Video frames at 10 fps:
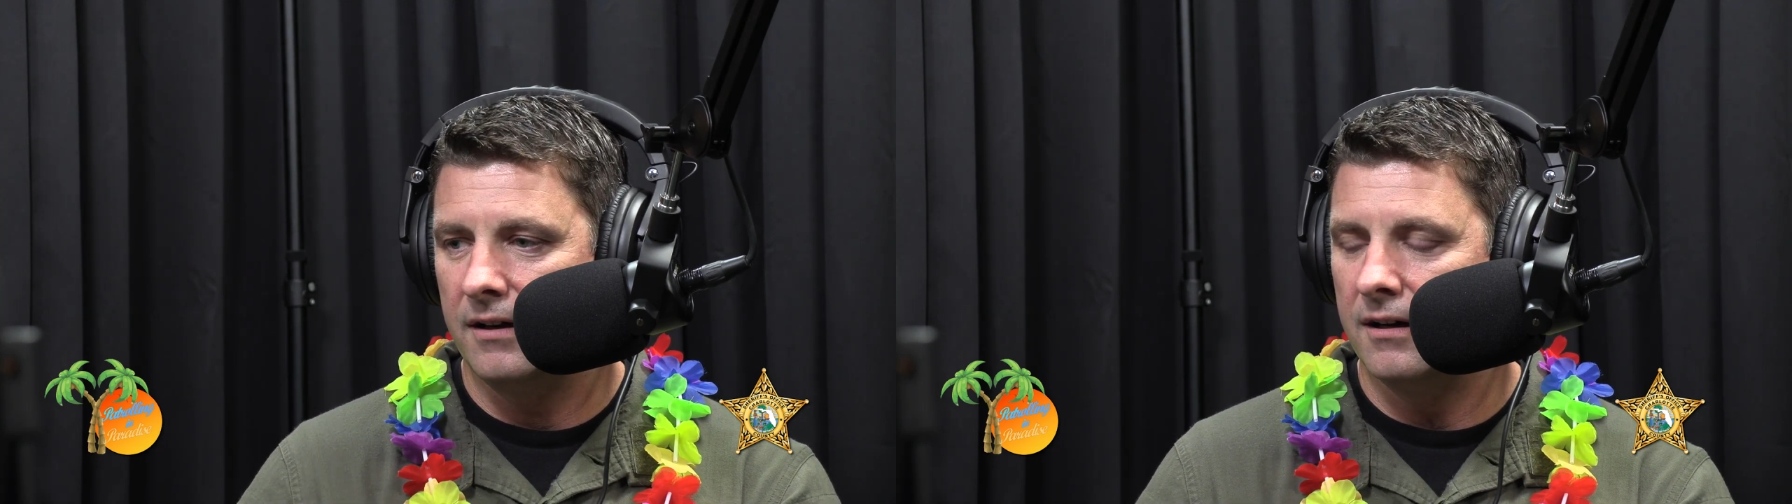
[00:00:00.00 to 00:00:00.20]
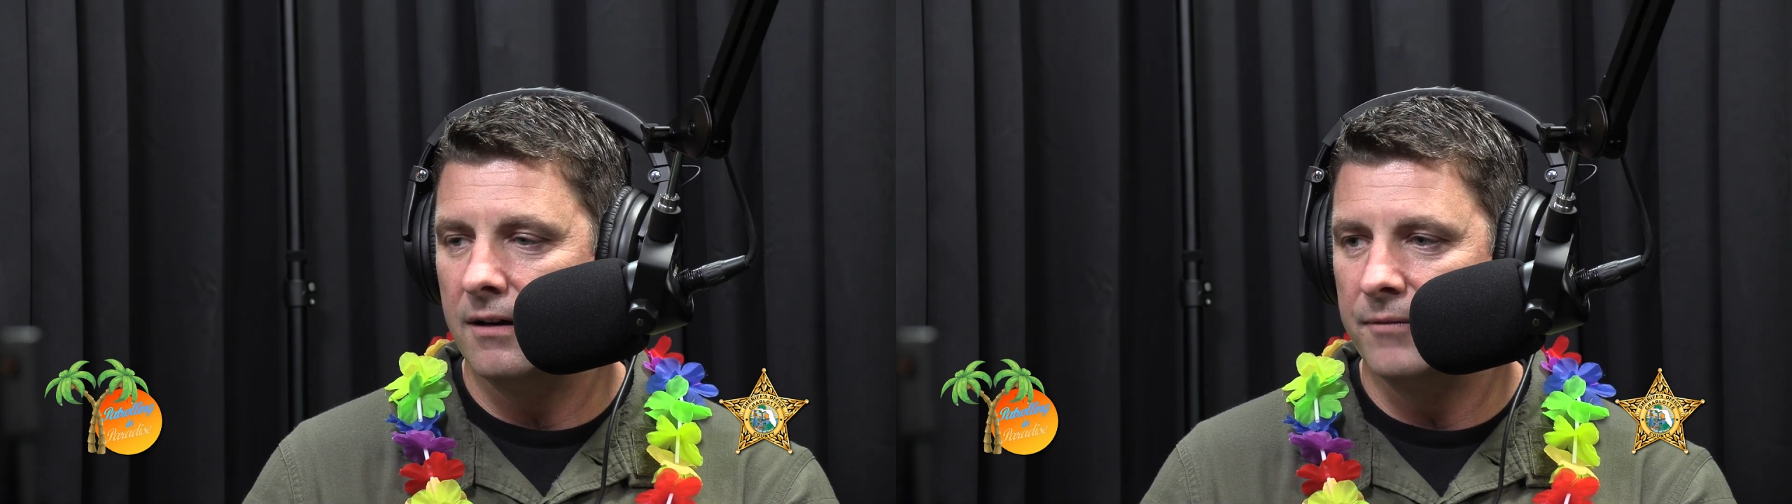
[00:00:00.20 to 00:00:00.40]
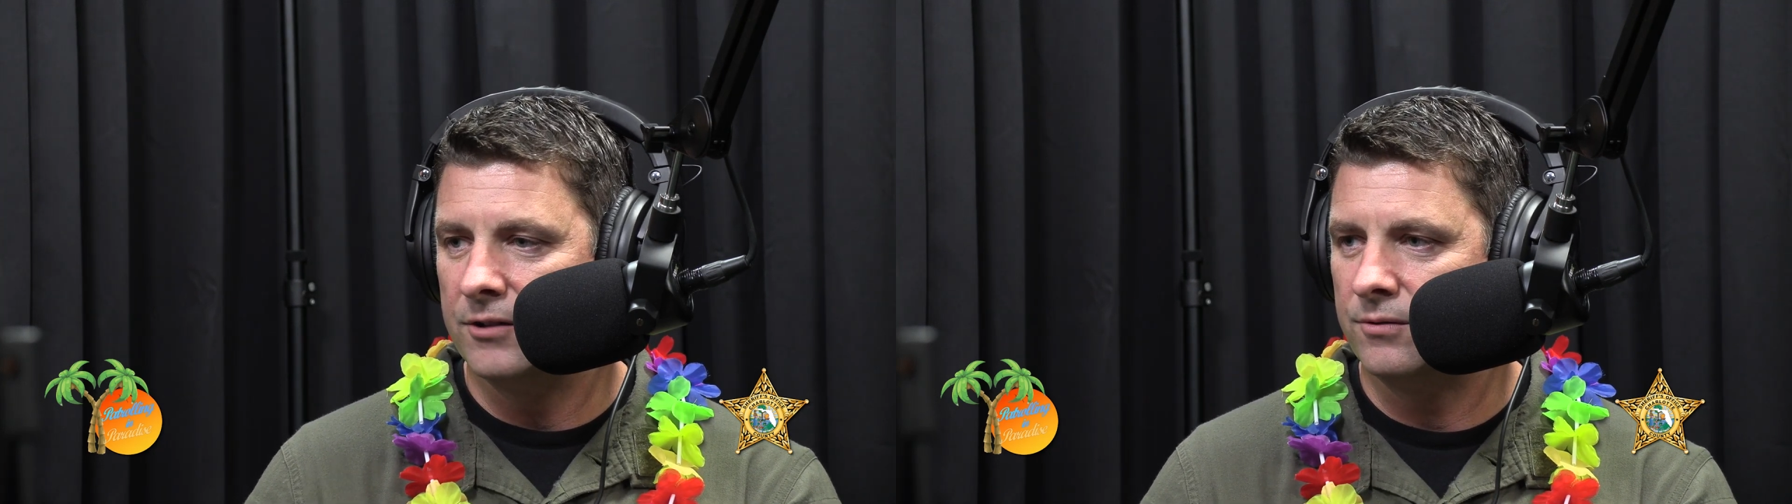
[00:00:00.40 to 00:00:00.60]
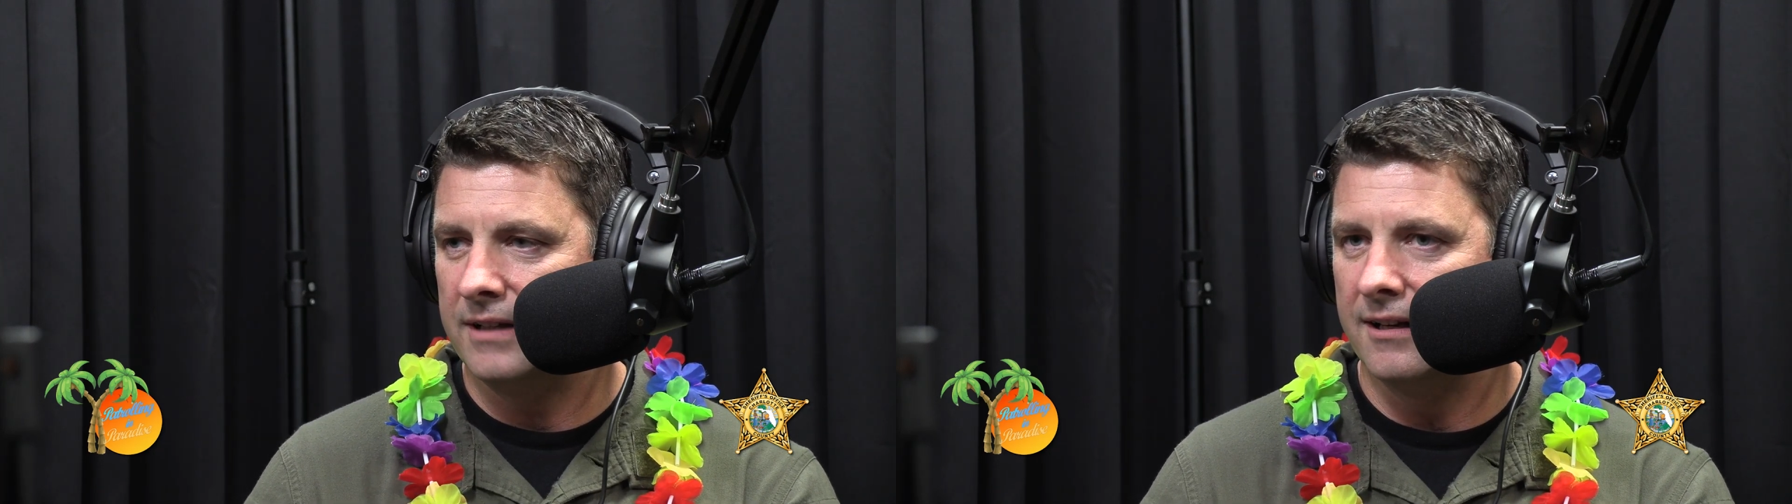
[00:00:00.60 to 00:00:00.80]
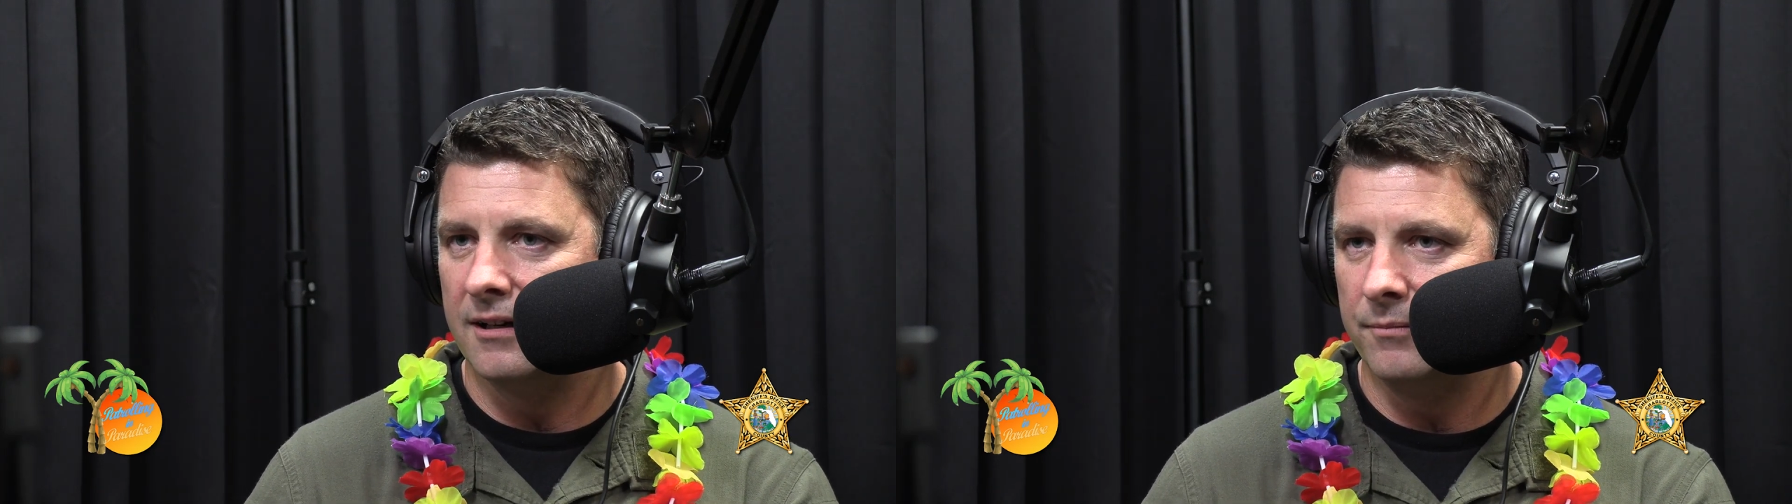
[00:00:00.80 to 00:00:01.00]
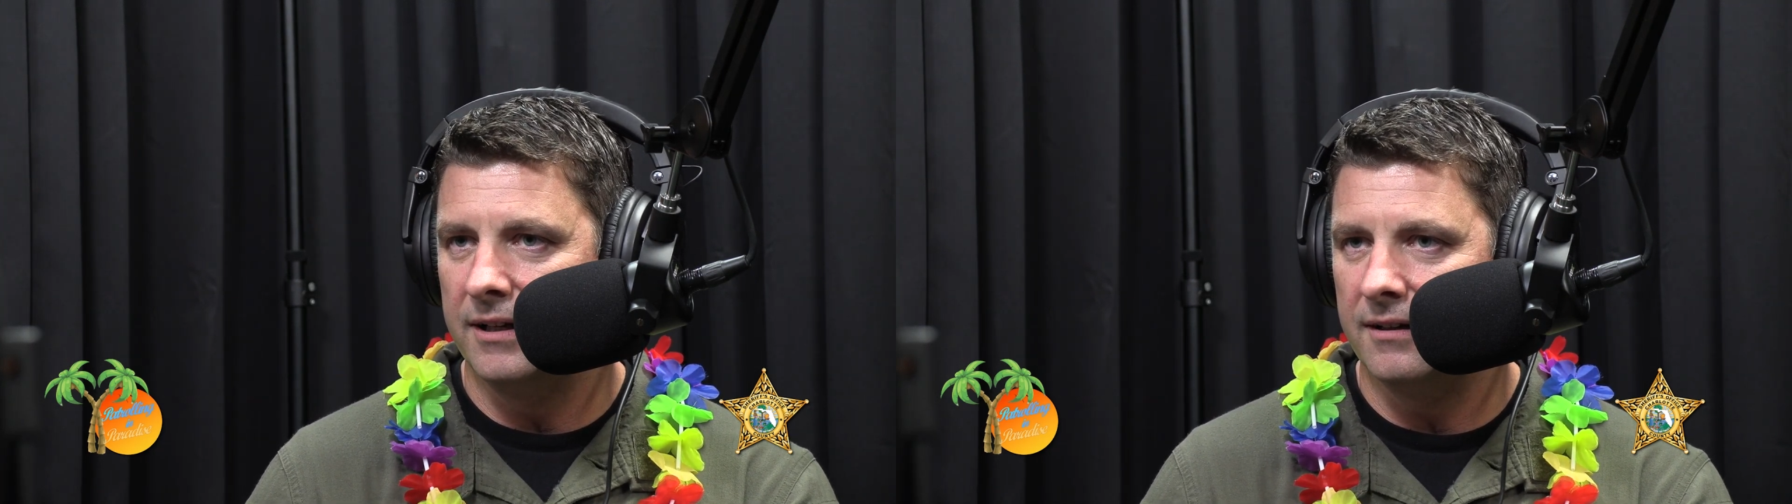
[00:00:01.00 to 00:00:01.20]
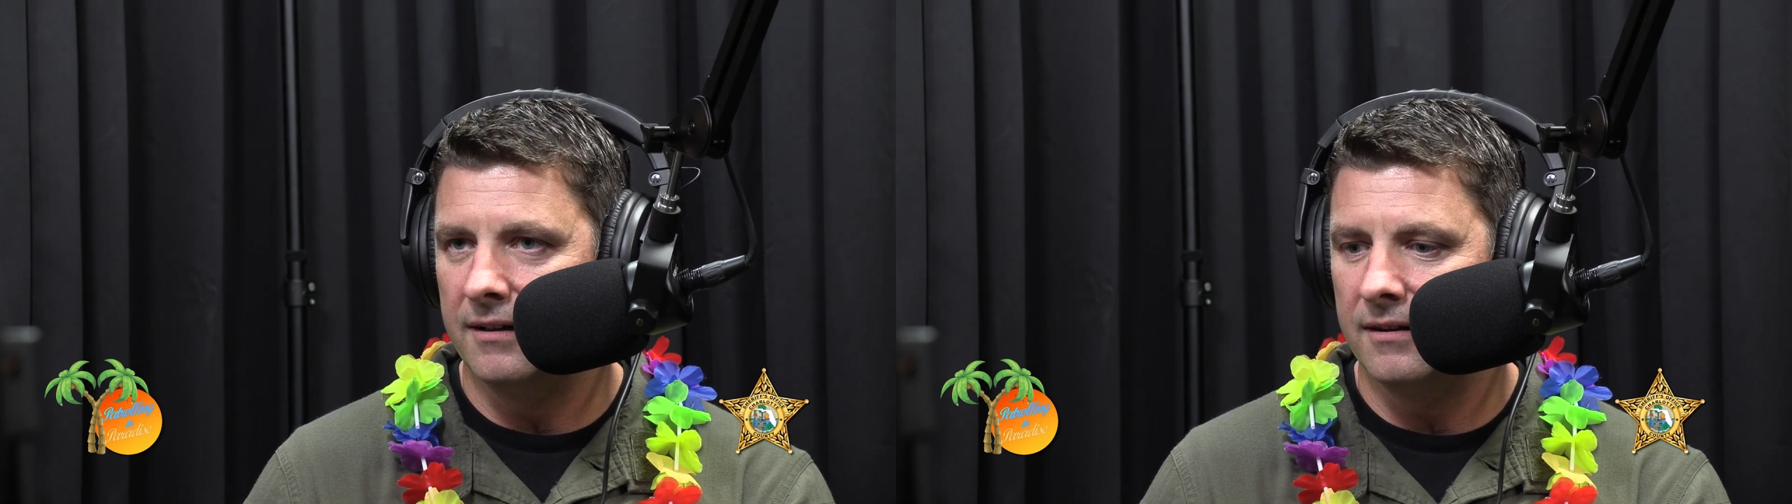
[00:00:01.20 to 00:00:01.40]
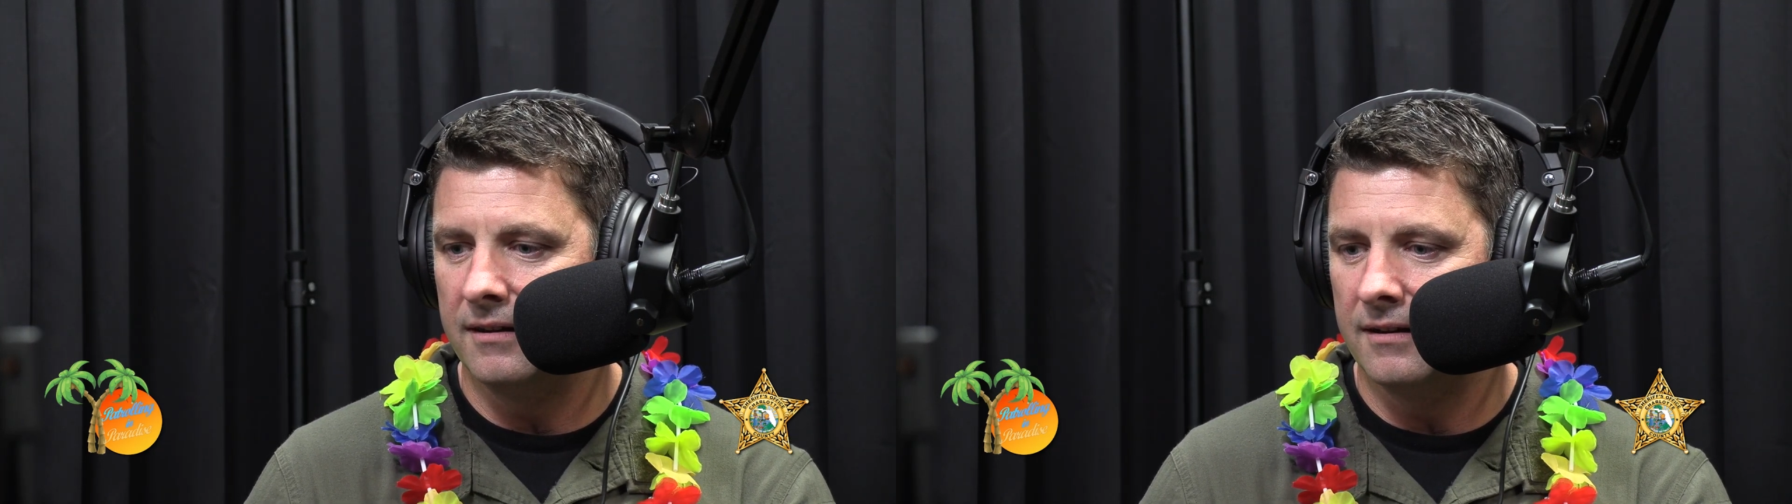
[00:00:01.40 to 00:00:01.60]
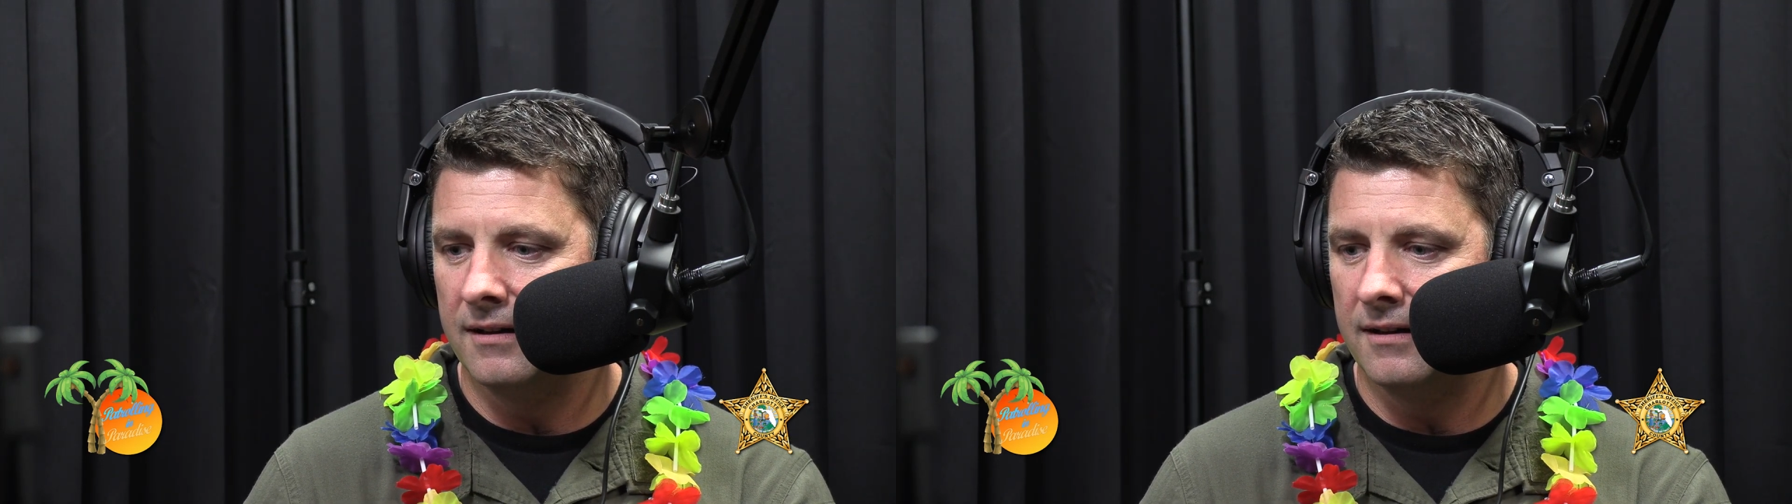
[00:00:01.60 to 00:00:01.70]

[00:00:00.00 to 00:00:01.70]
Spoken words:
ended up being in